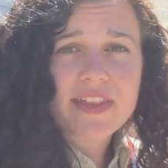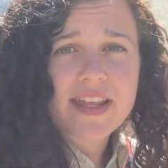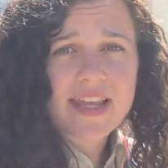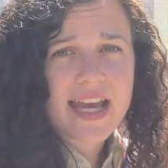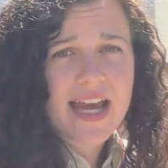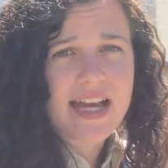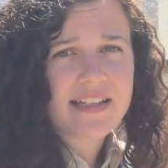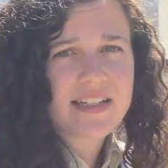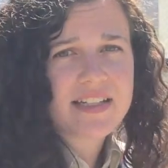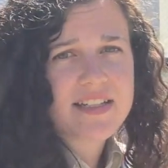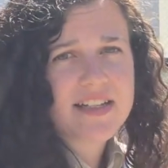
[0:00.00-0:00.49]
the
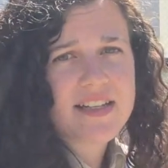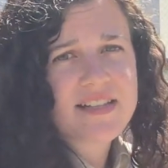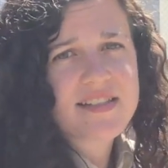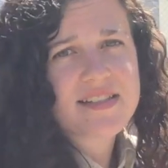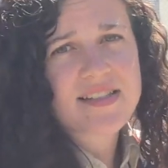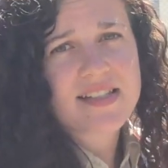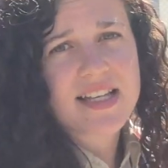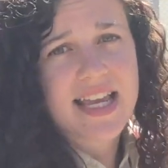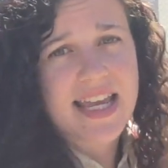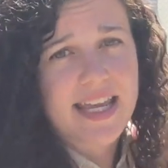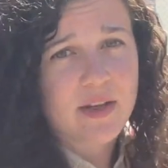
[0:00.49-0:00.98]

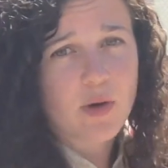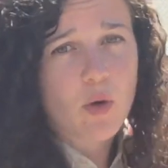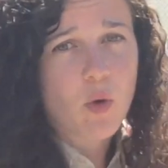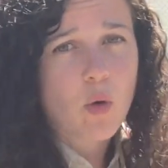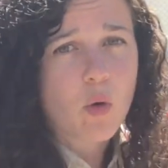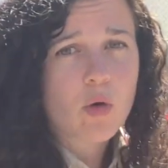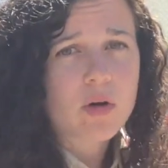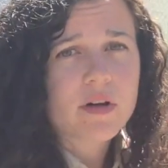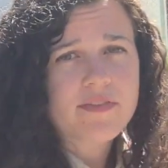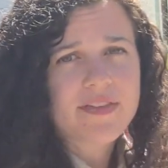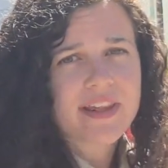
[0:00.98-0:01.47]
candidates in
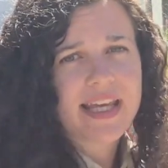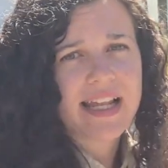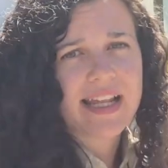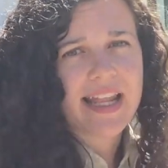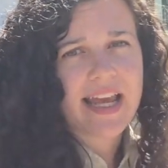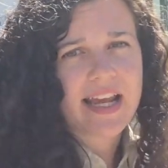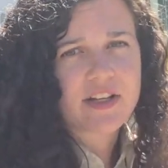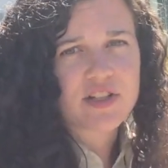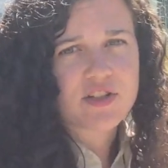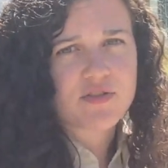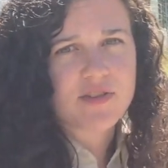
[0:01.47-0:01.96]
all of the
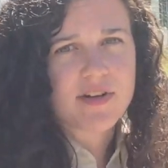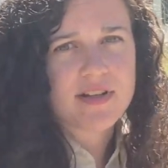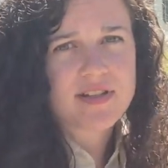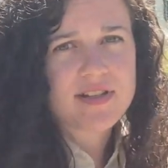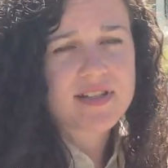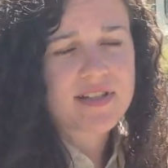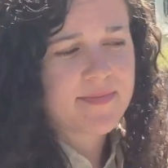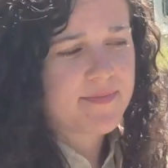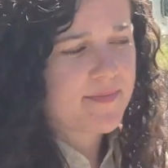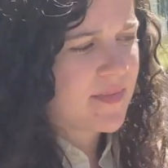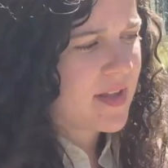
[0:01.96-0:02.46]

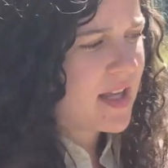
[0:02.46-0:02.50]
electorates.